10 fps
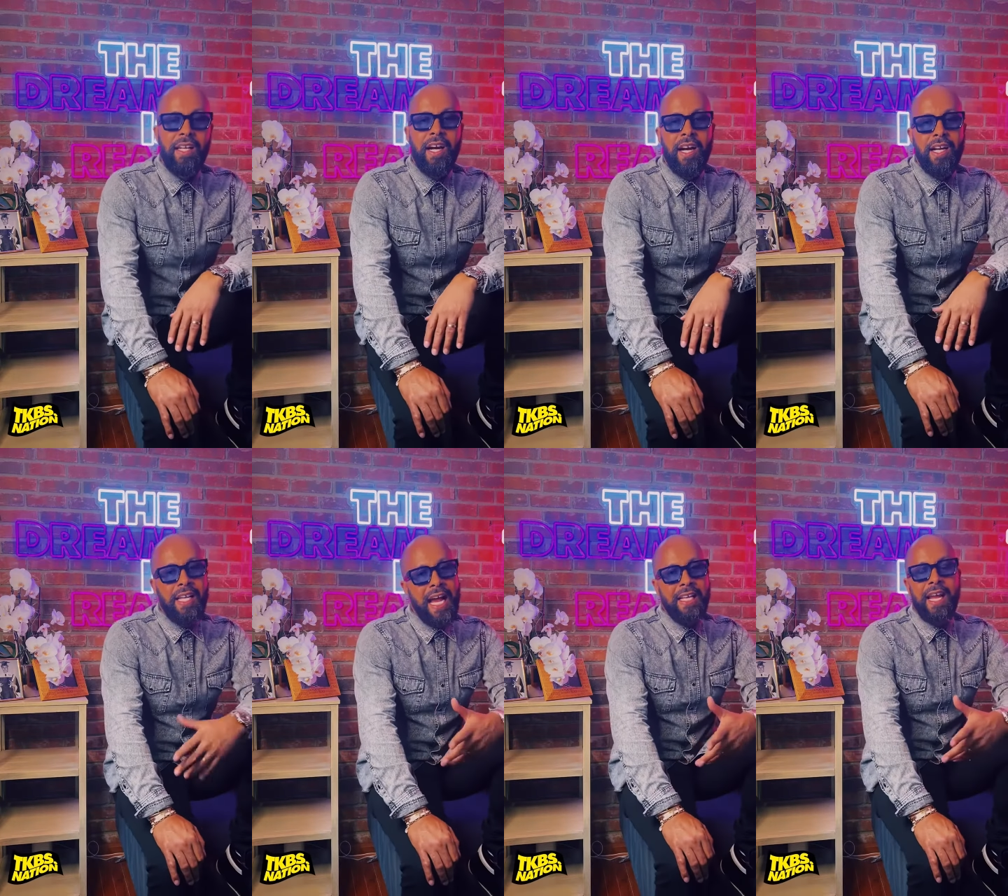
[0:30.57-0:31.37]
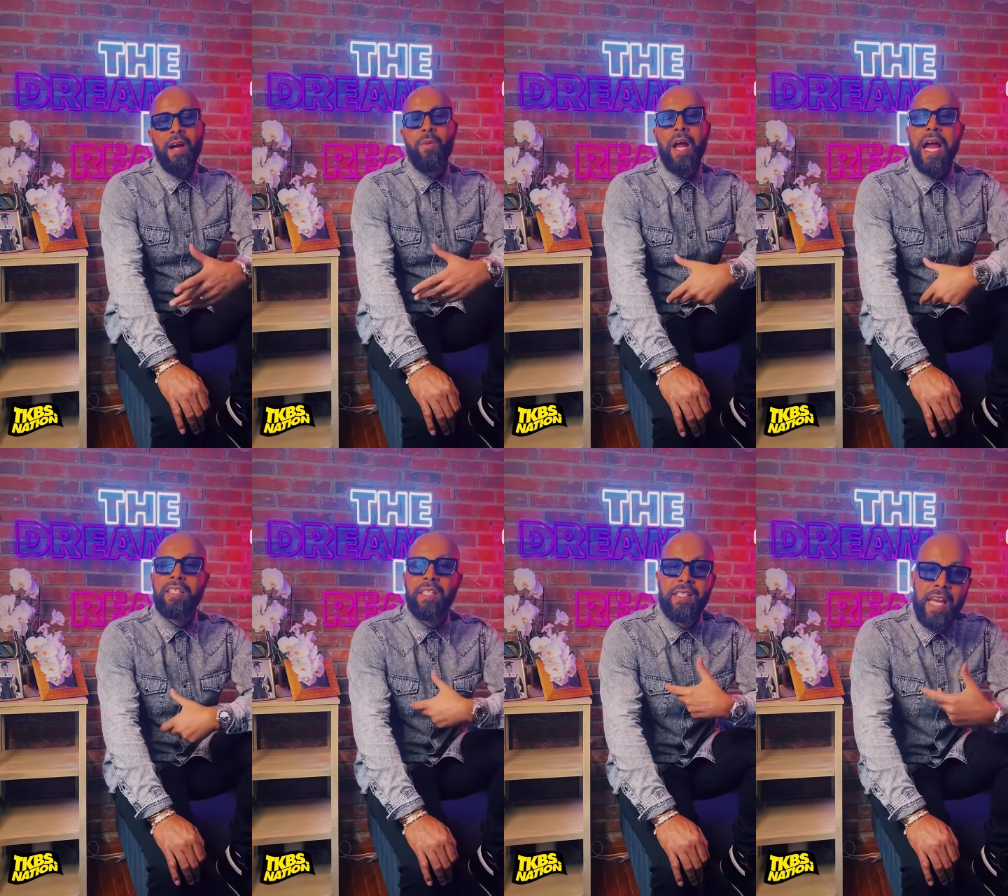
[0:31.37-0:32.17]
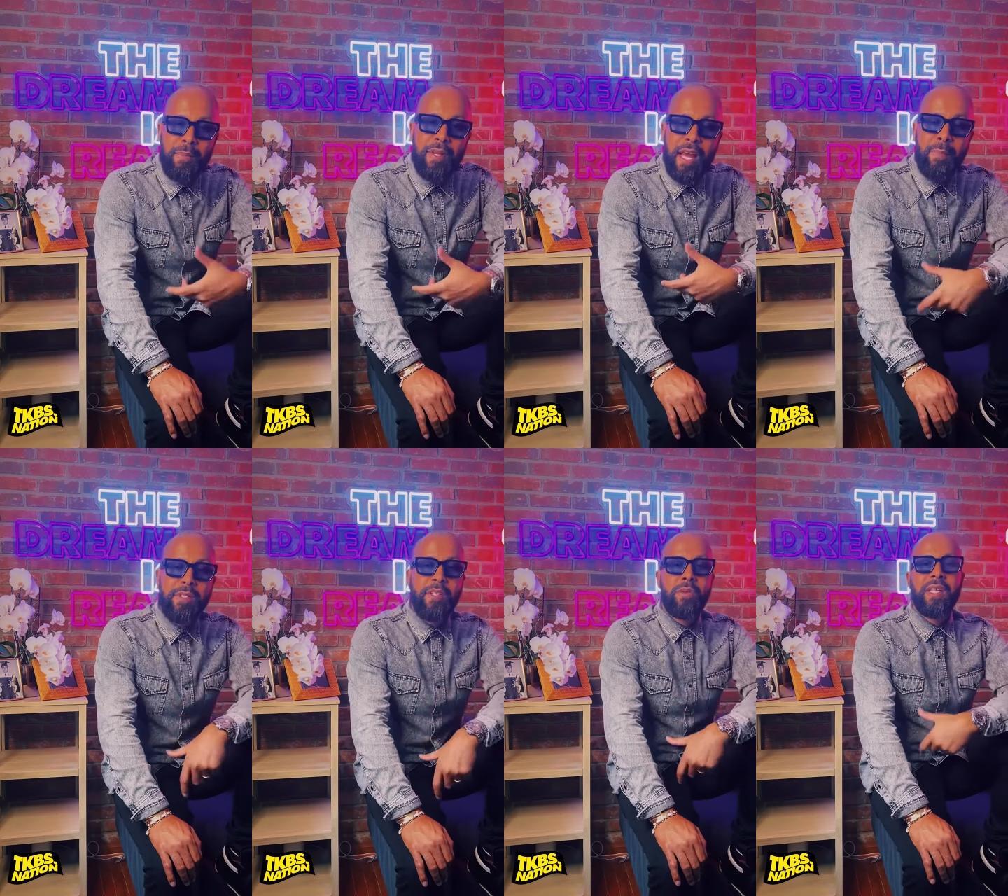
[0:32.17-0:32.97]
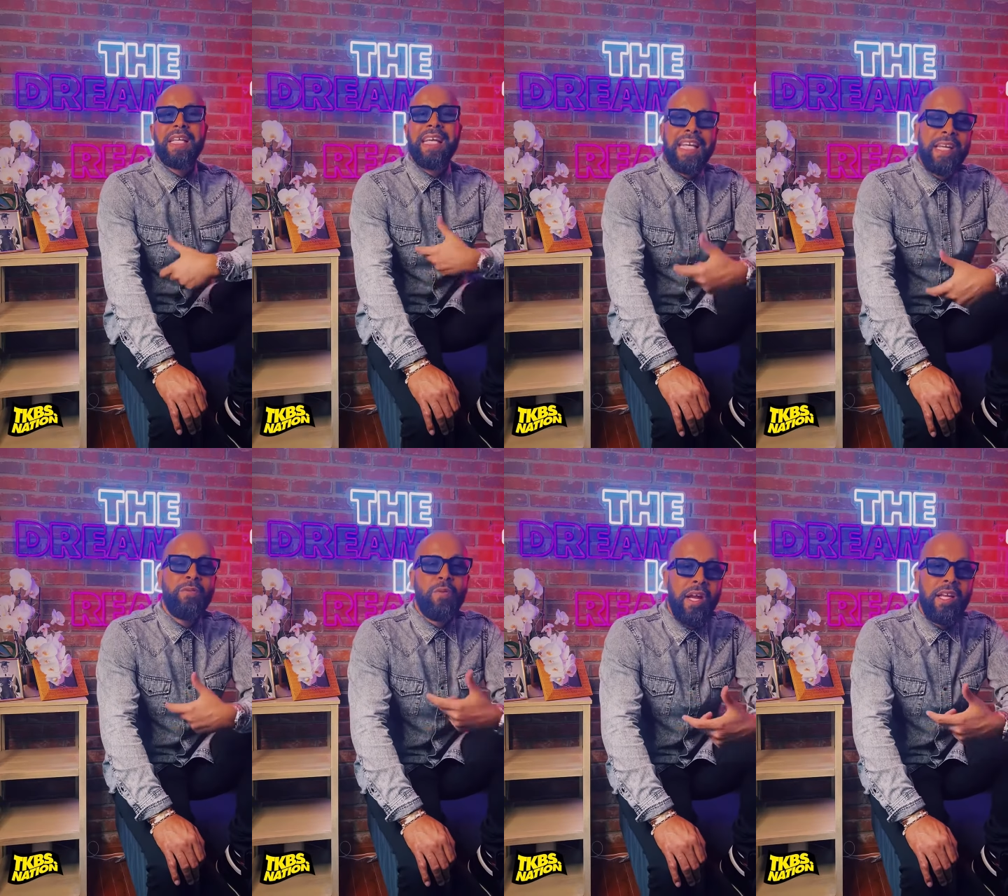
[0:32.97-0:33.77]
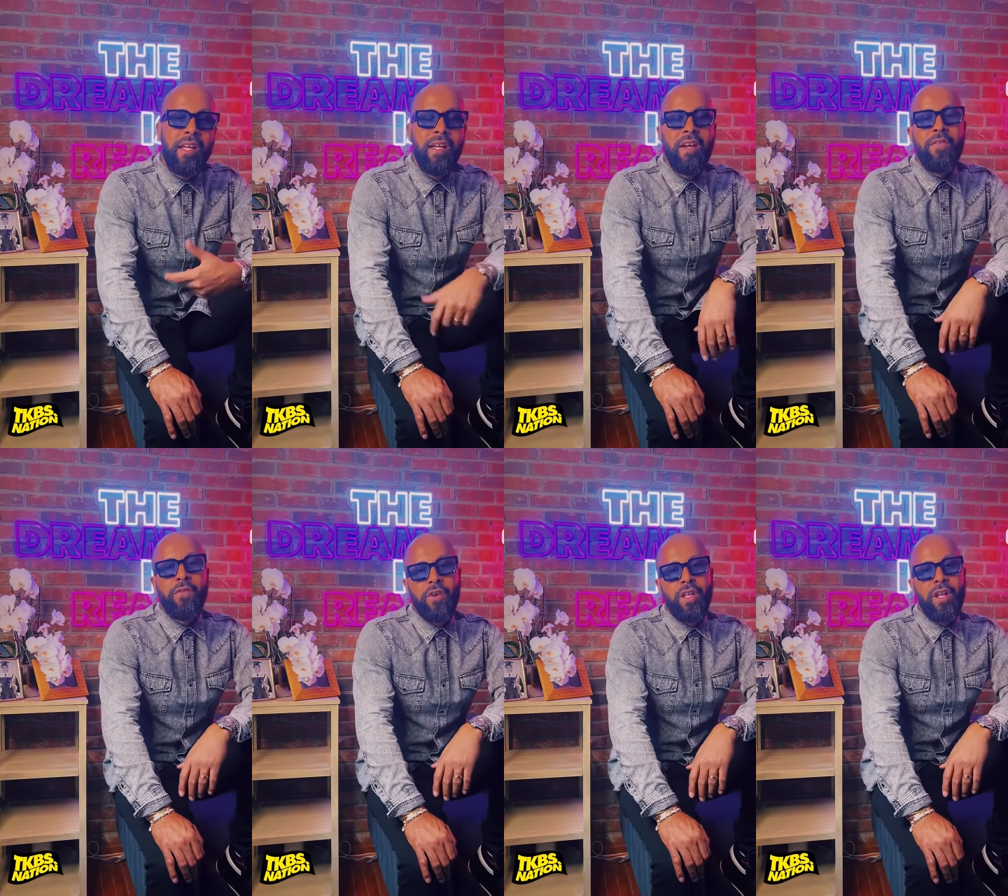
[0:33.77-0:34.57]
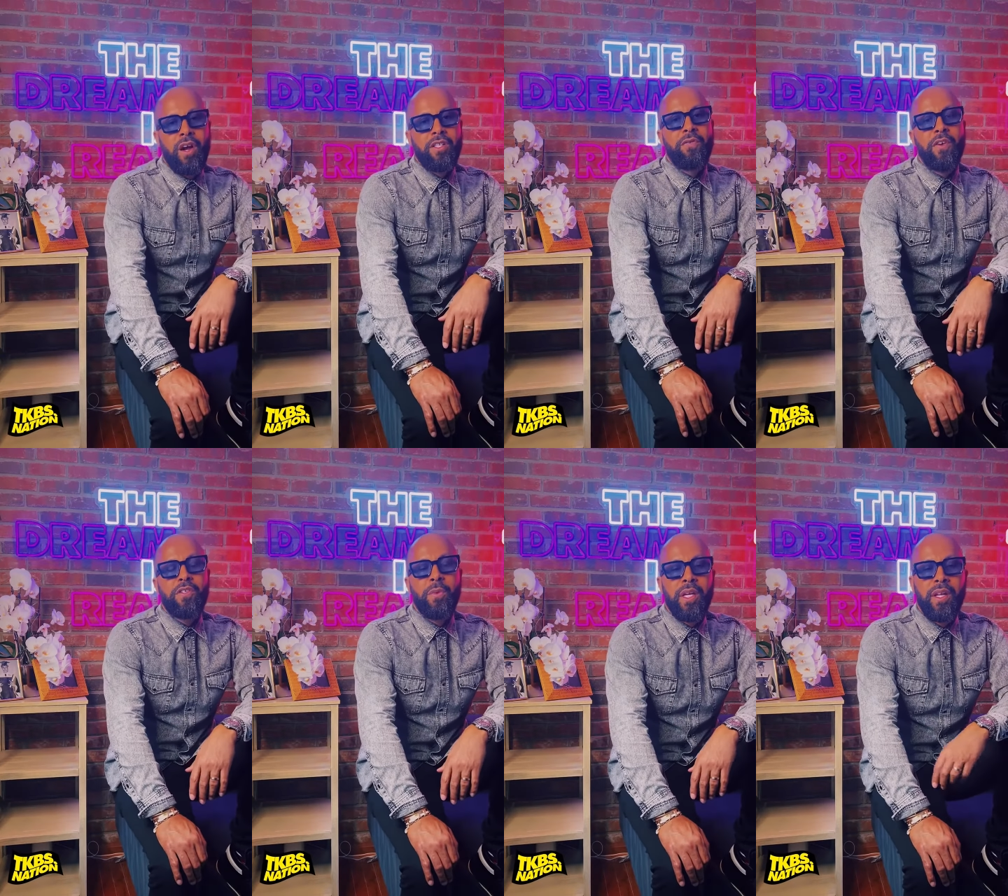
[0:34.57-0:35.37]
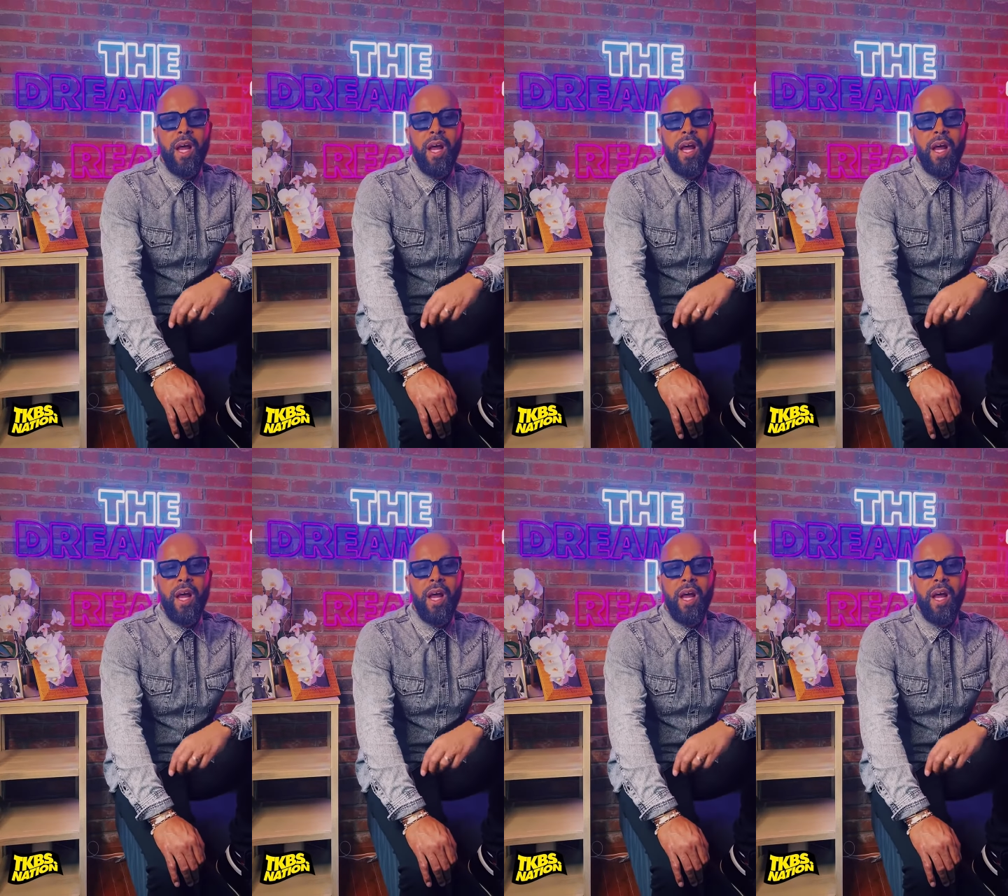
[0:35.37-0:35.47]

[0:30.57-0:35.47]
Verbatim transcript: All right, not now. We're actually taping the episodes and getting ready for the launch first week in